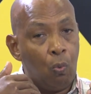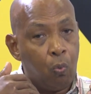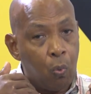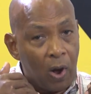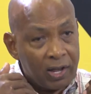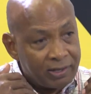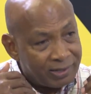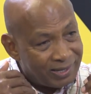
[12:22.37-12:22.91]

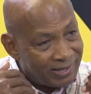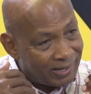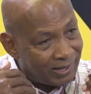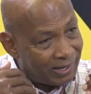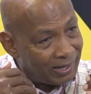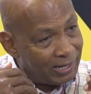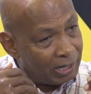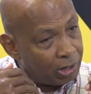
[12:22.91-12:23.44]
what
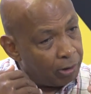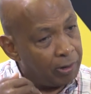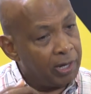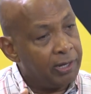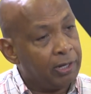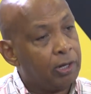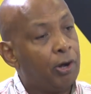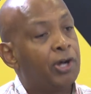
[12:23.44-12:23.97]
the, the,
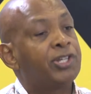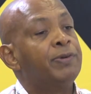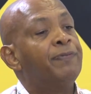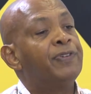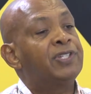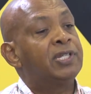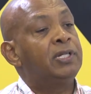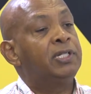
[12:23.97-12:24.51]
the correction
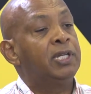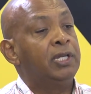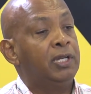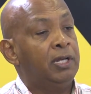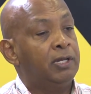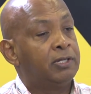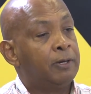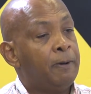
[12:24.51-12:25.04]
facility
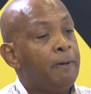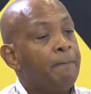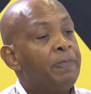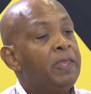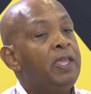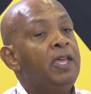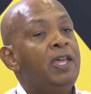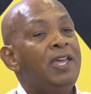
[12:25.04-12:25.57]
needs
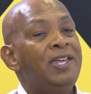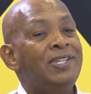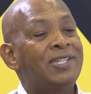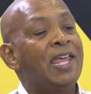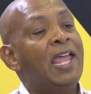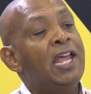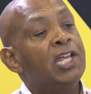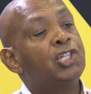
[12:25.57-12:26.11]

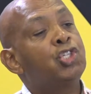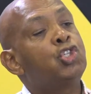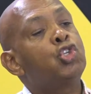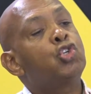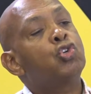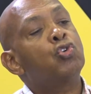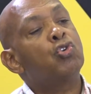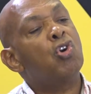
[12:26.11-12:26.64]
is a
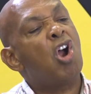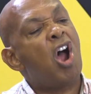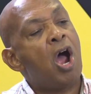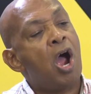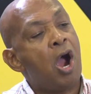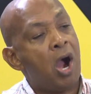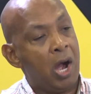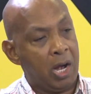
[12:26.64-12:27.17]

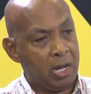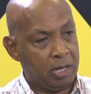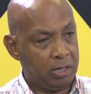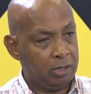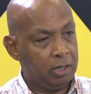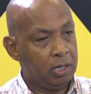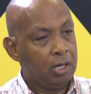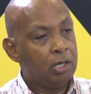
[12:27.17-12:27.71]
strong
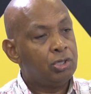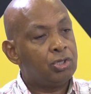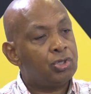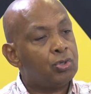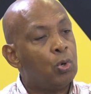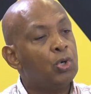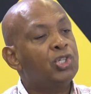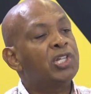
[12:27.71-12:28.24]

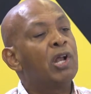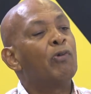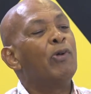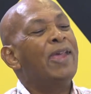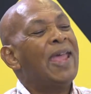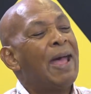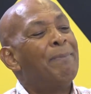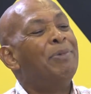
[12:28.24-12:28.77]
social
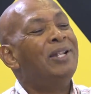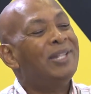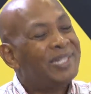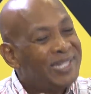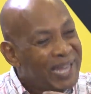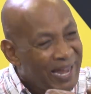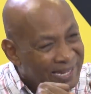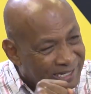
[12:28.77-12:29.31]

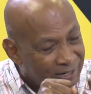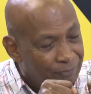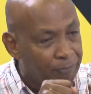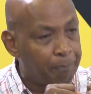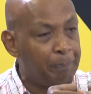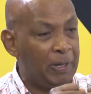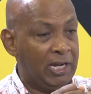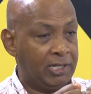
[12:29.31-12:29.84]

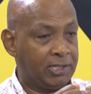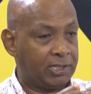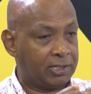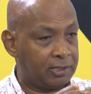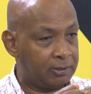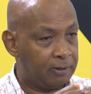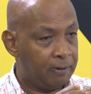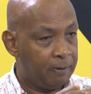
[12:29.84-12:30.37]
rehabilitative
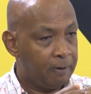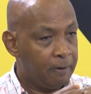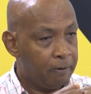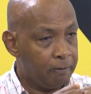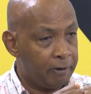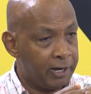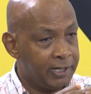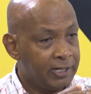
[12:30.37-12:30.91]
piece,
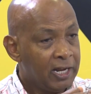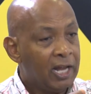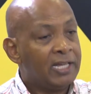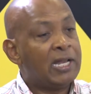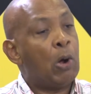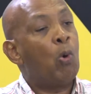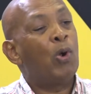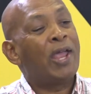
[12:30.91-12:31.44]
right?
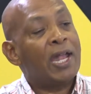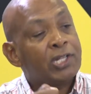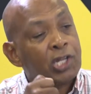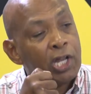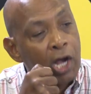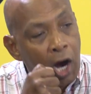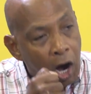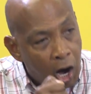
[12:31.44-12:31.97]
That will get to
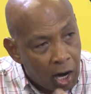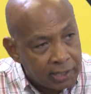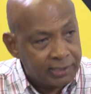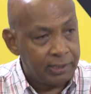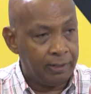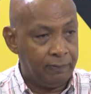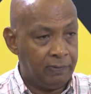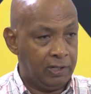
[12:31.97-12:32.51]
the heart
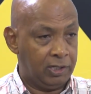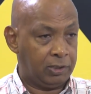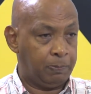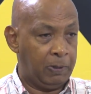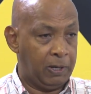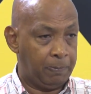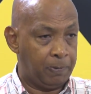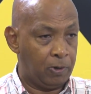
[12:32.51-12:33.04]
of these
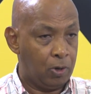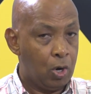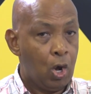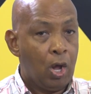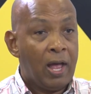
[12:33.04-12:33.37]
people